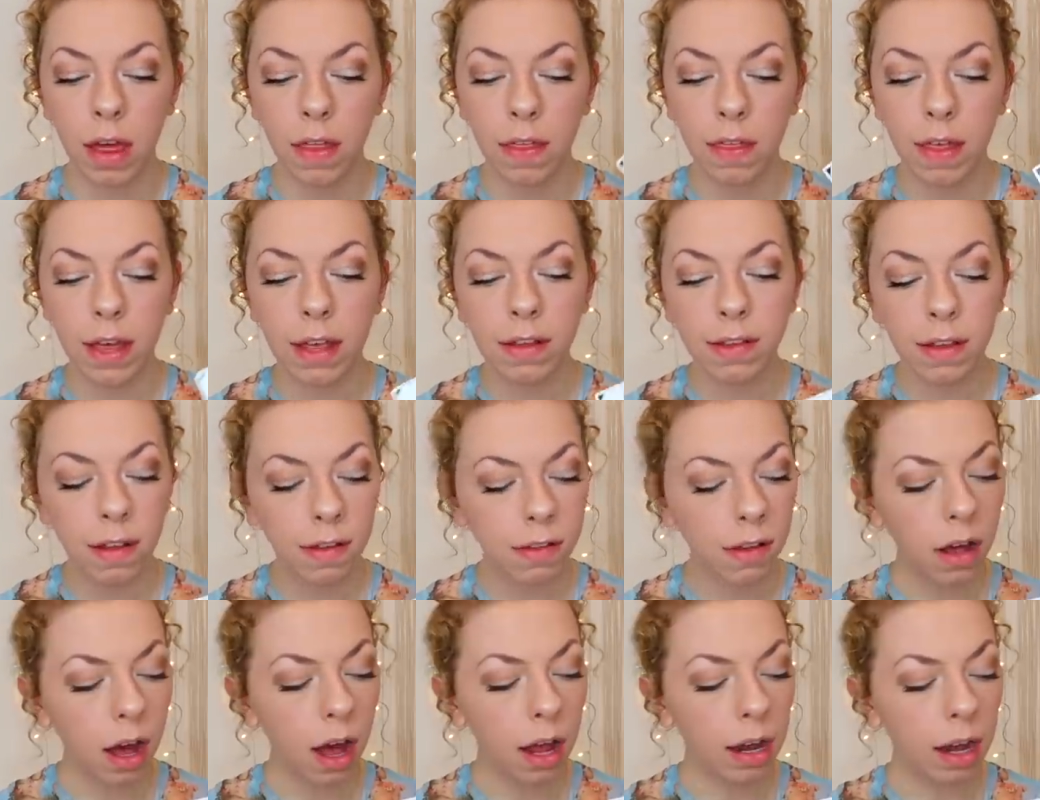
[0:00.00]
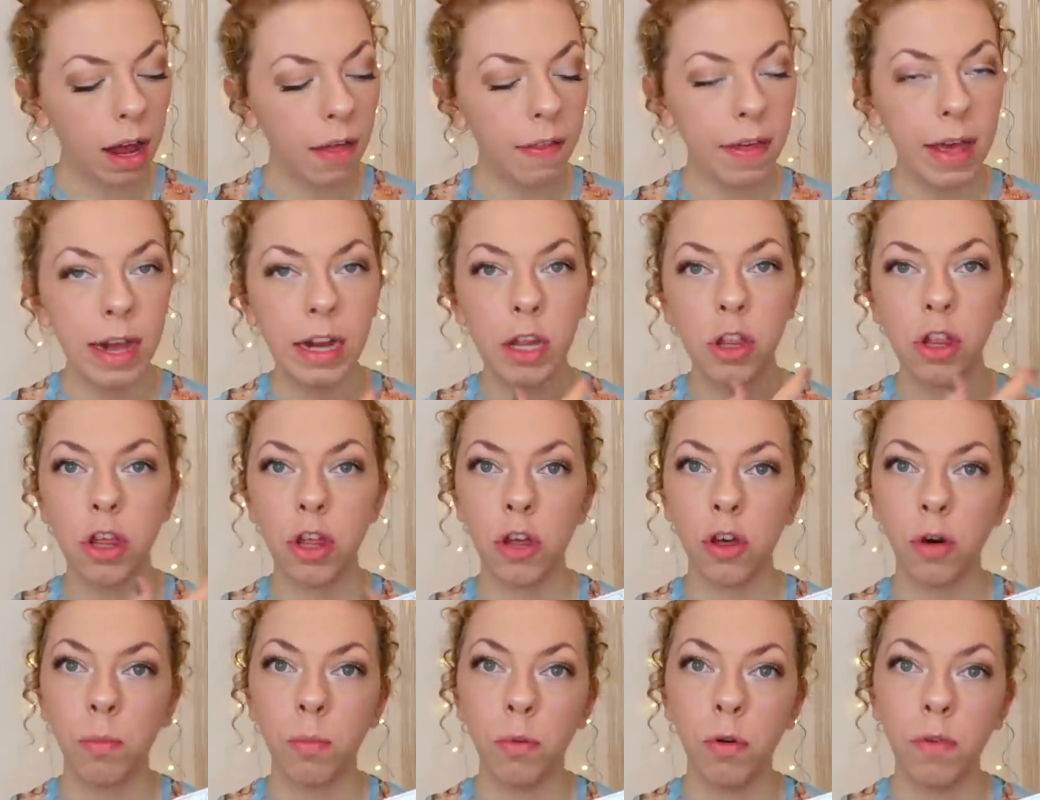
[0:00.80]
This is kind of like the
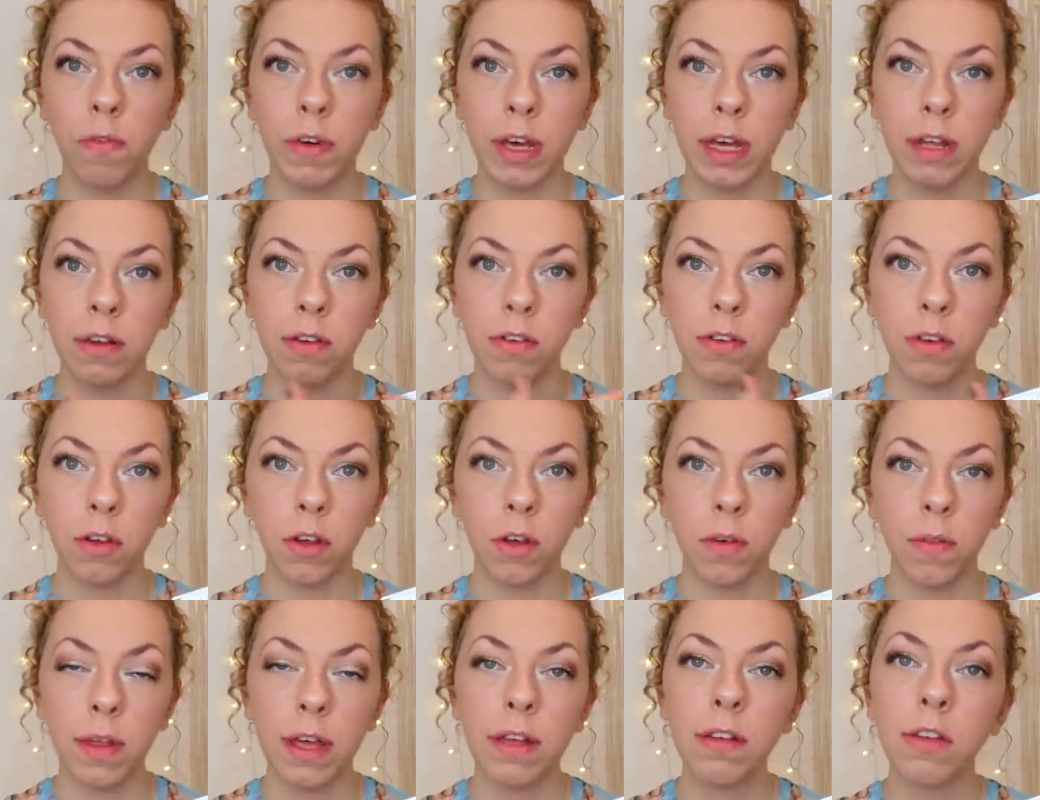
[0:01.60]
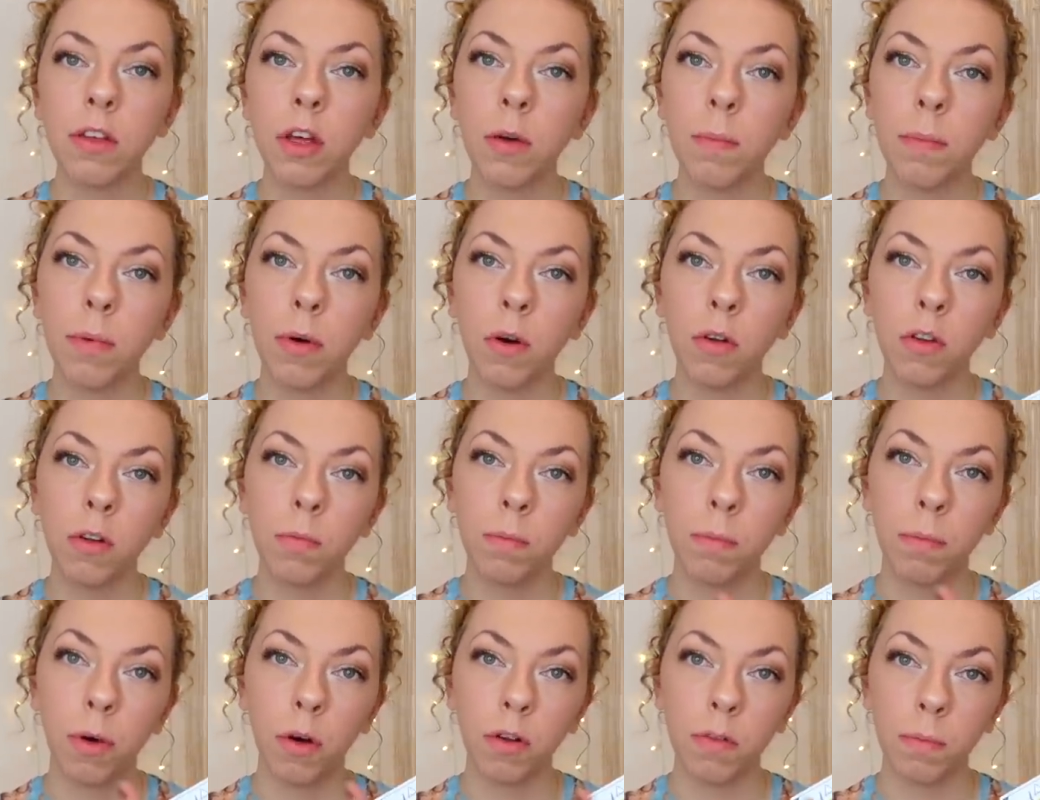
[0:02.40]
energy you're moving into. These could
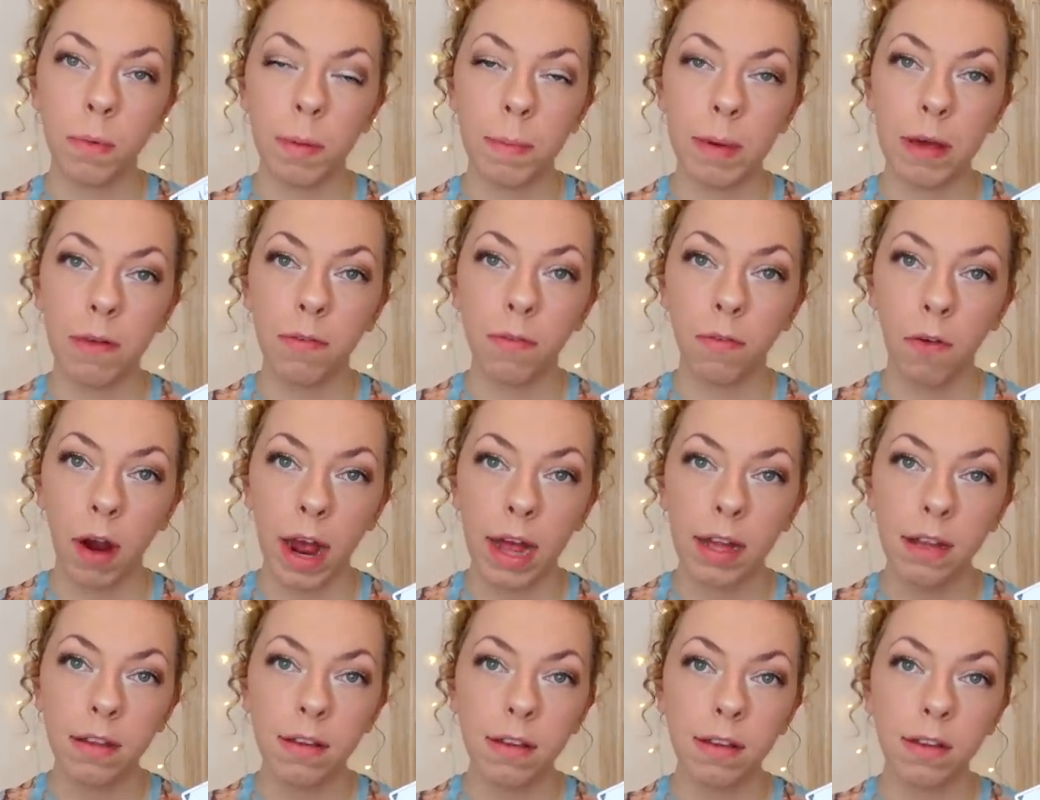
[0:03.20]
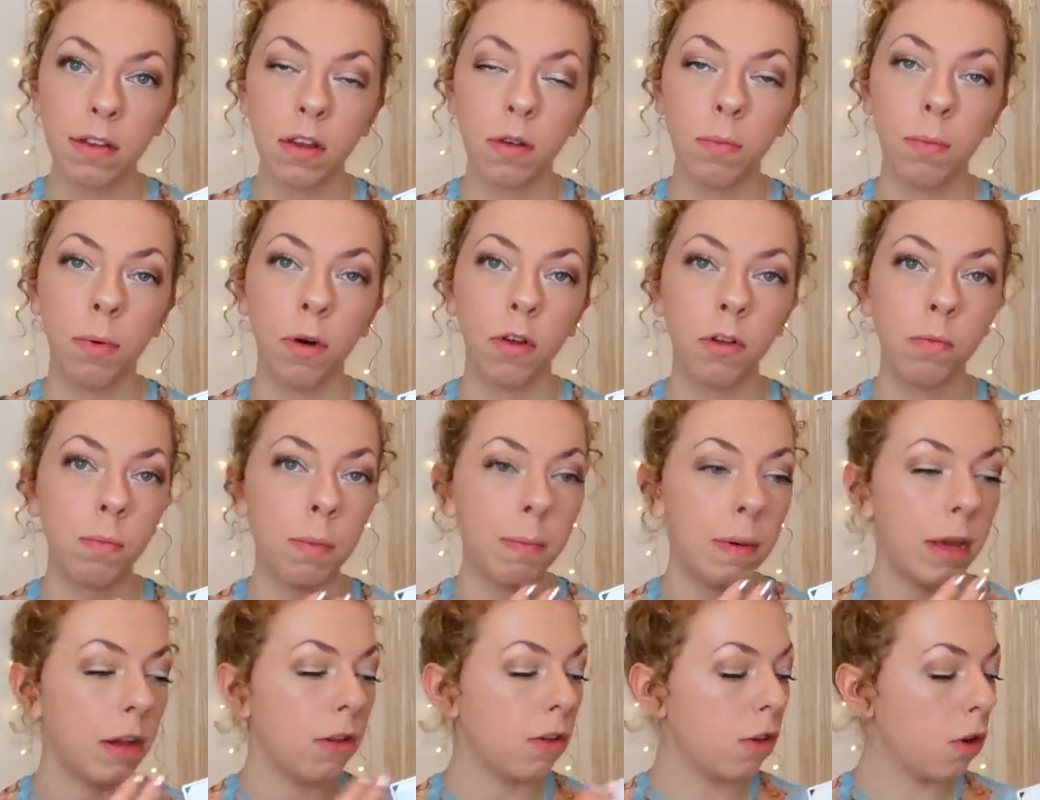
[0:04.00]
possibly be friends, these could
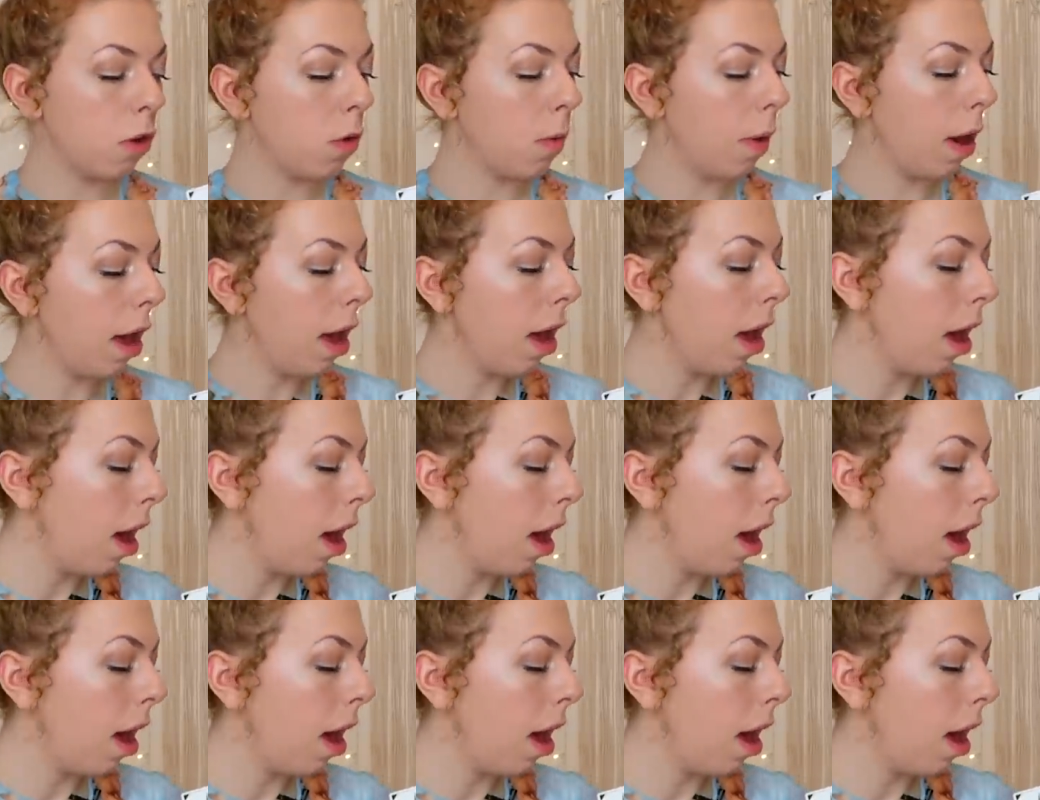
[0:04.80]
possibly be two